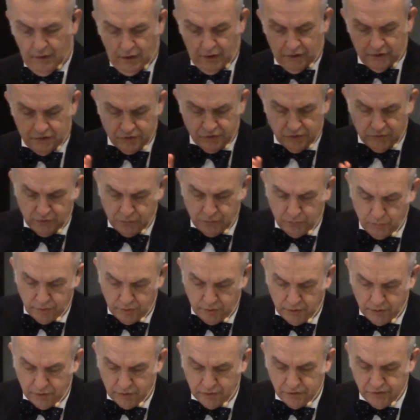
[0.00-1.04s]
And so the
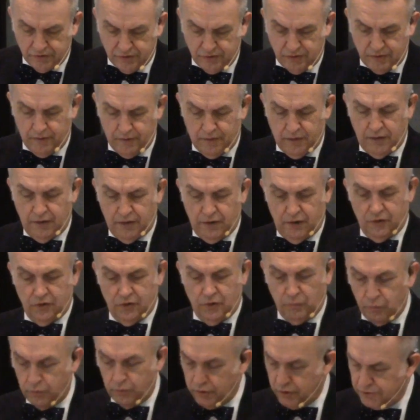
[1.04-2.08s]
words,
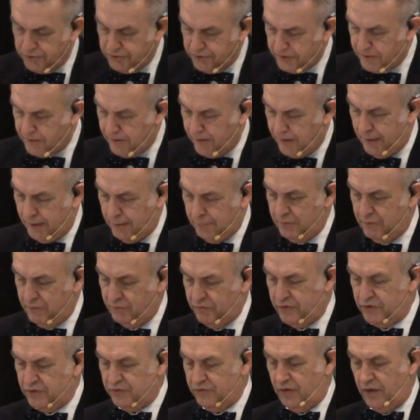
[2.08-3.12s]
the world to come
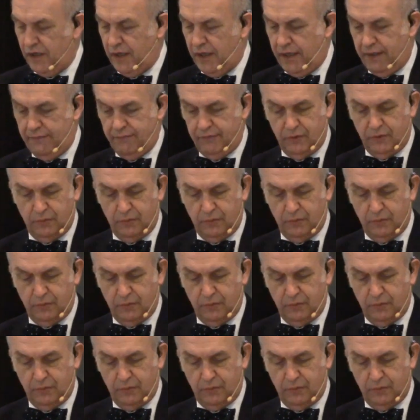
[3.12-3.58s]
in verse 5,